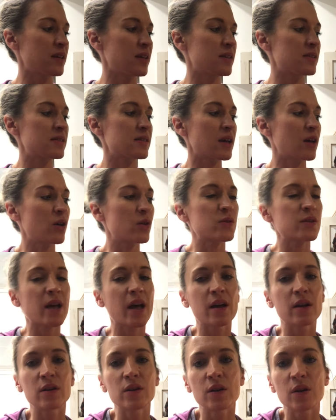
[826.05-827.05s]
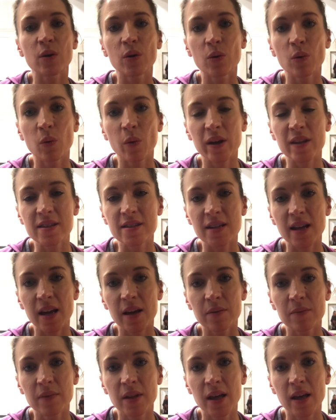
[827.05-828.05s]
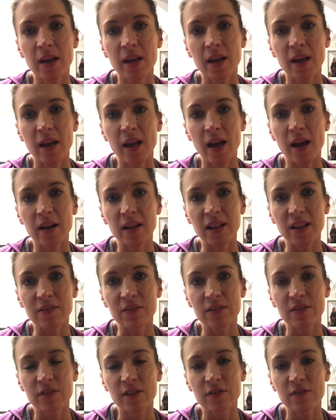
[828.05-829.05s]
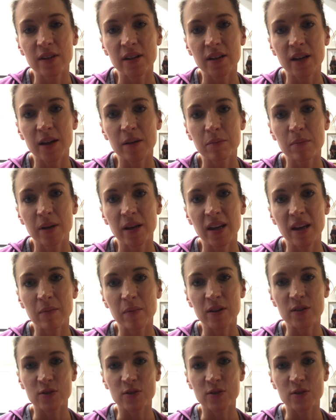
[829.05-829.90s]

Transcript: these sales end Wednesday at 11.59 p.m.